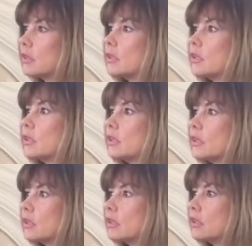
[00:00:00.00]

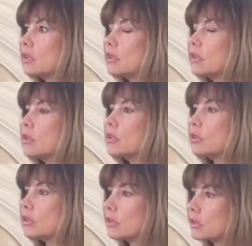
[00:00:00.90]

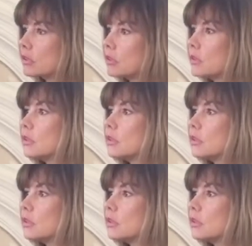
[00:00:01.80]
[no speech]